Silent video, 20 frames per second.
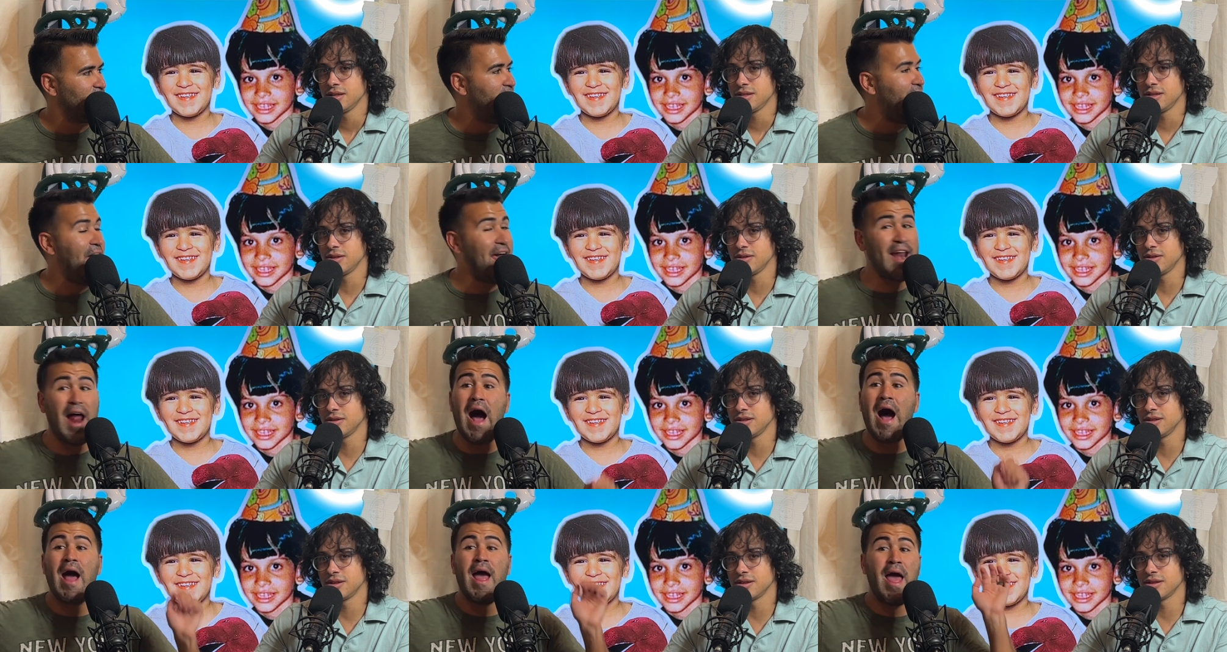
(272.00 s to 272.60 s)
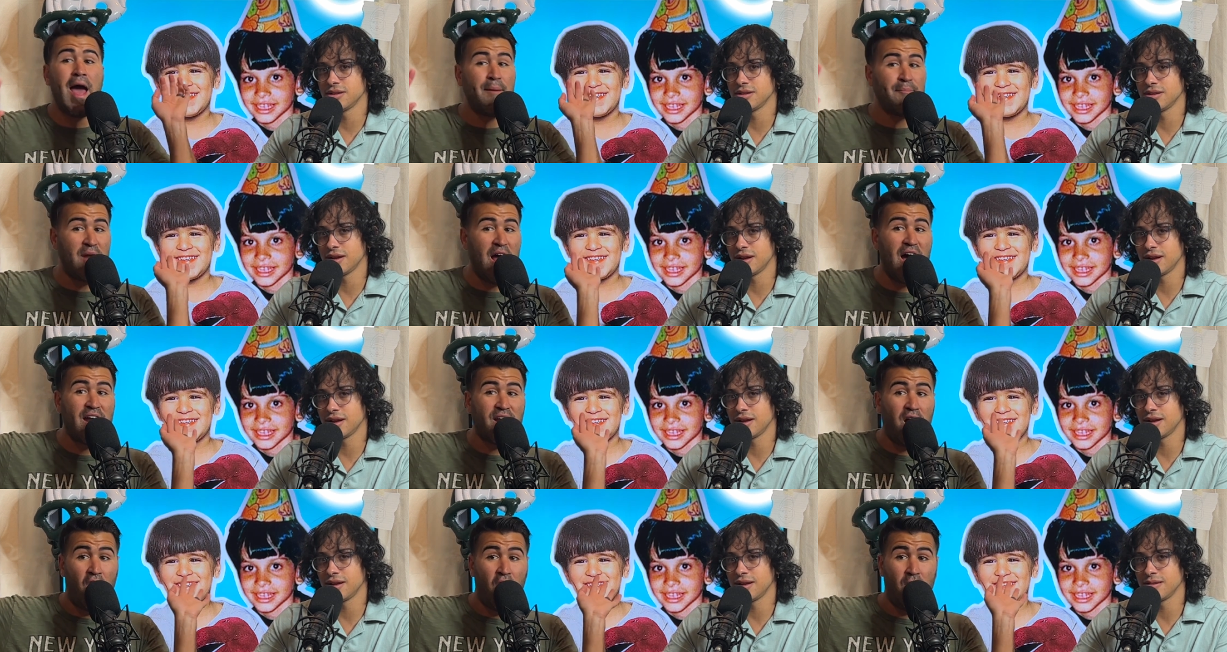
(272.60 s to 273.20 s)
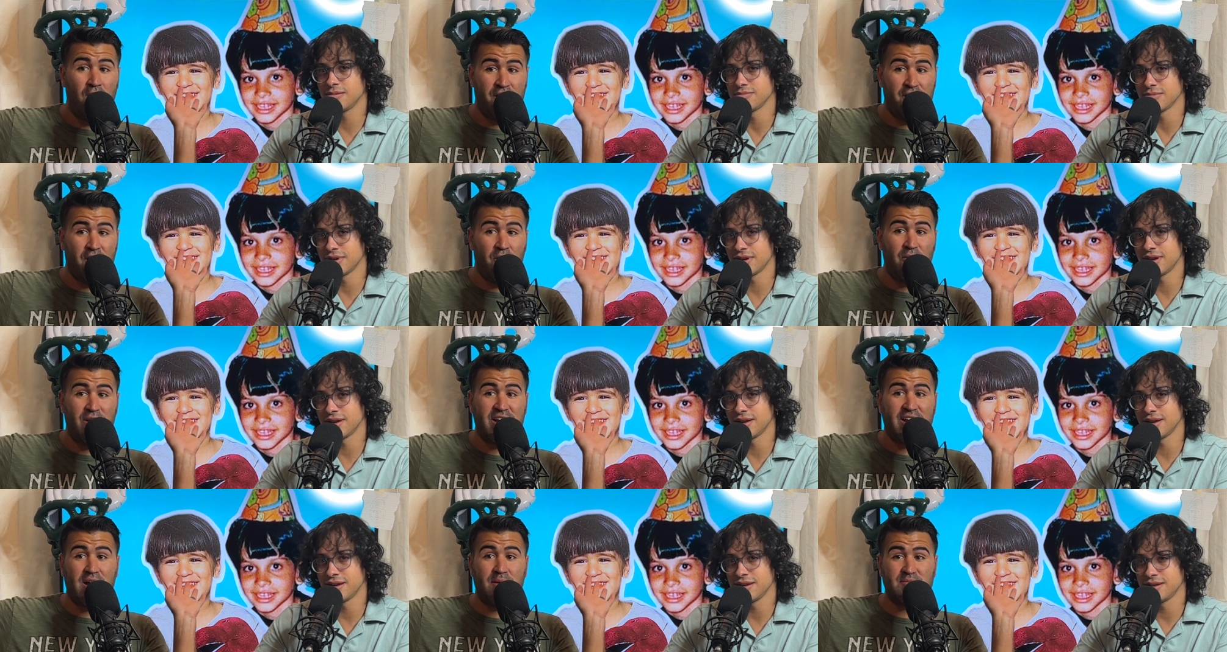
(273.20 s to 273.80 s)
Speaker 1: And I am not a
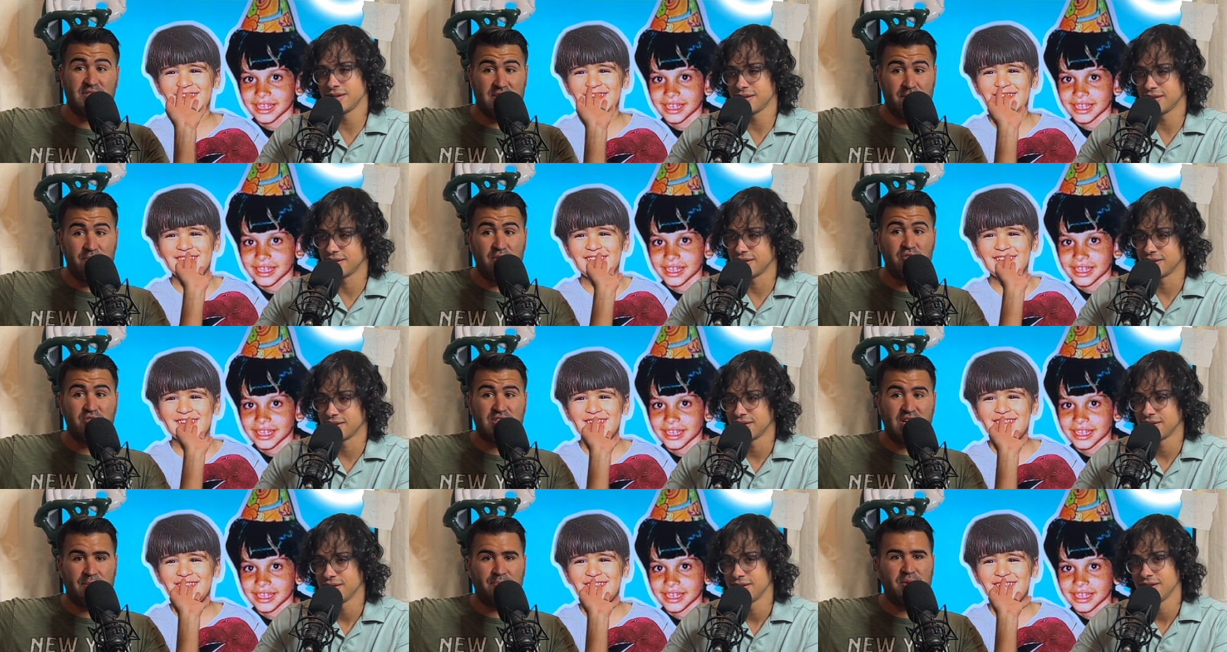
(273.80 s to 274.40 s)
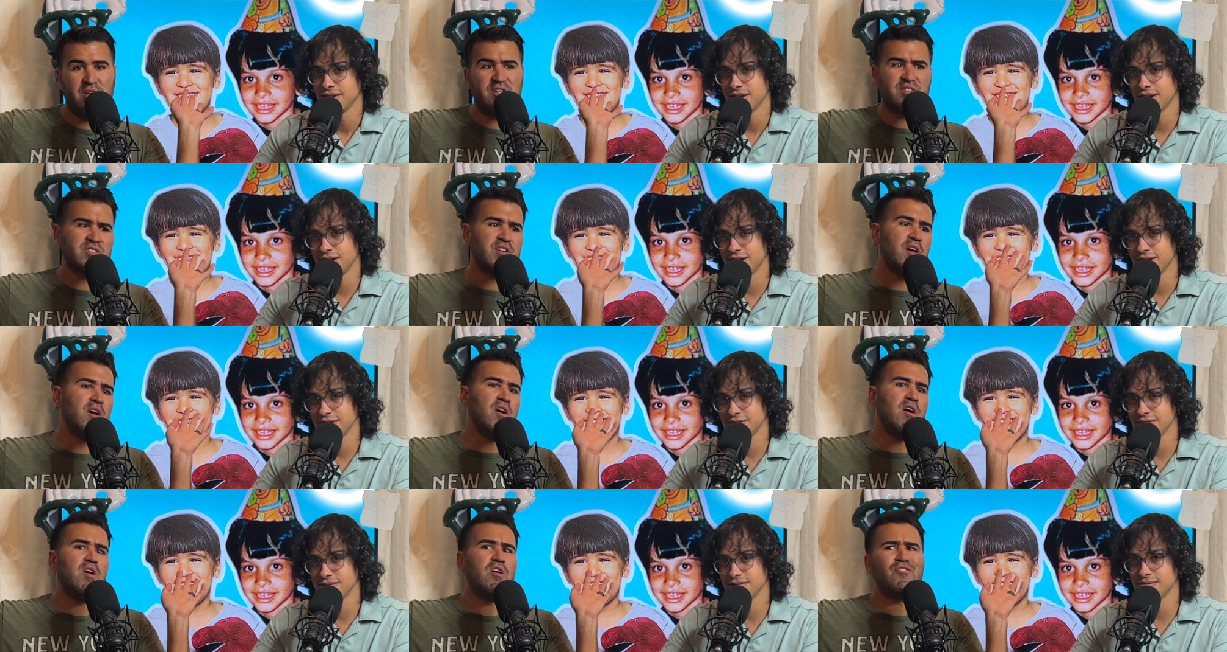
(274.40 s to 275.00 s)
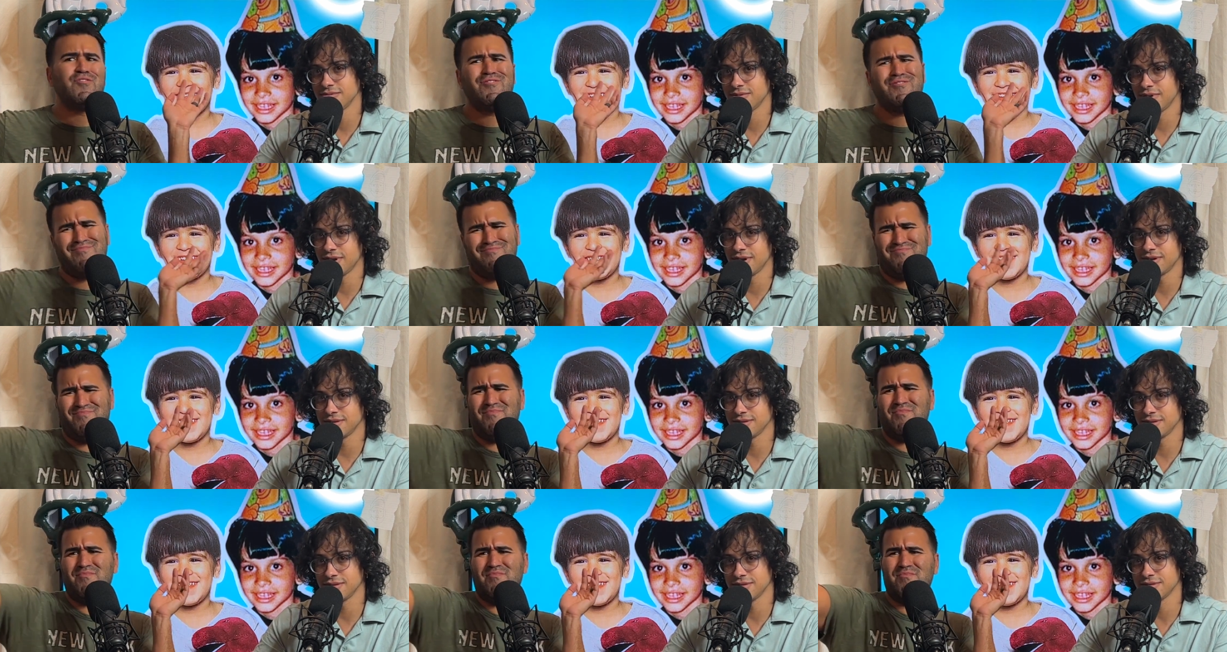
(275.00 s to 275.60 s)
hardo when it comes to music because.
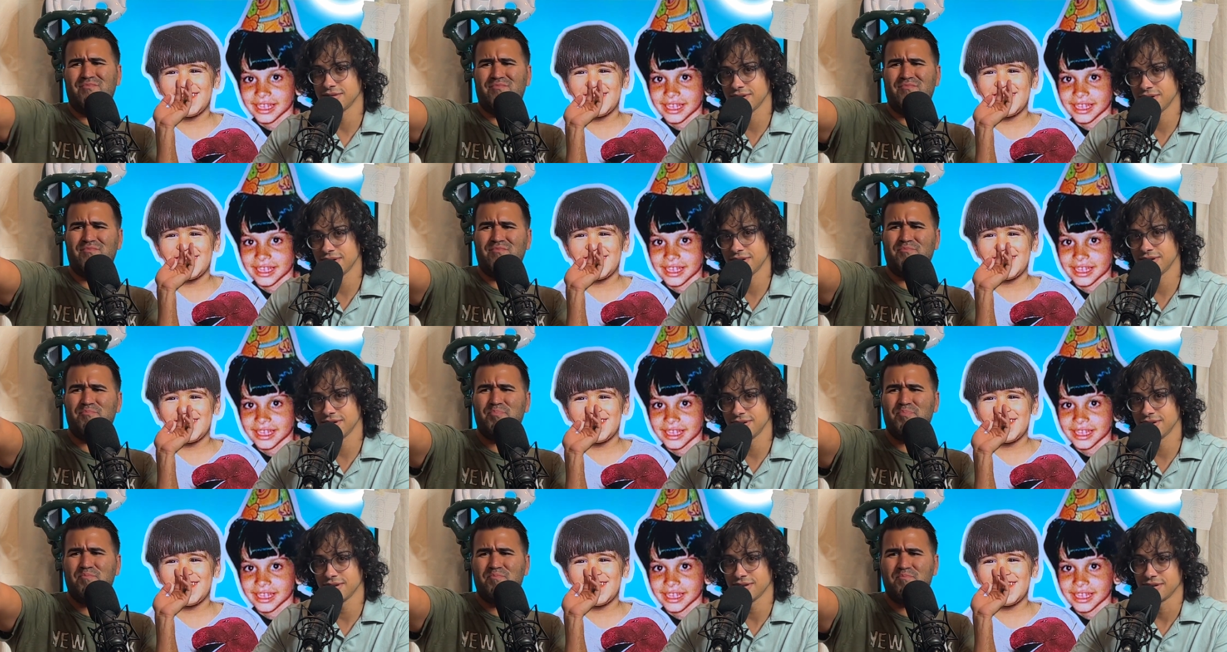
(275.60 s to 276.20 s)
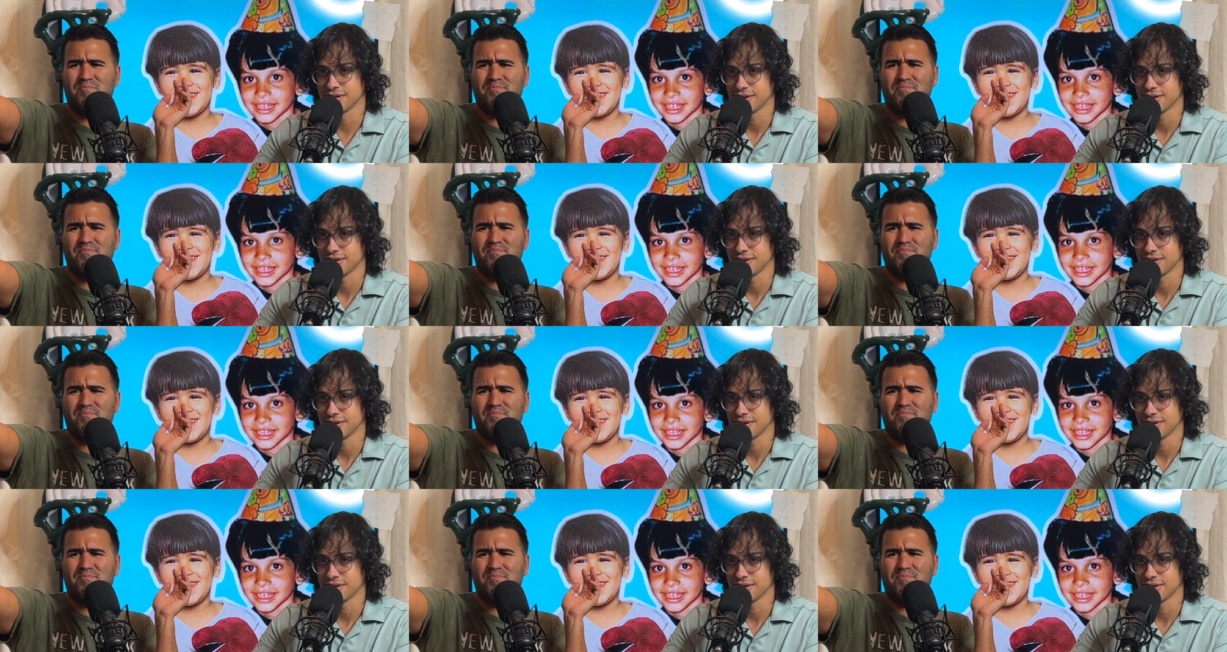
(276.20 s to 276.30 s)
You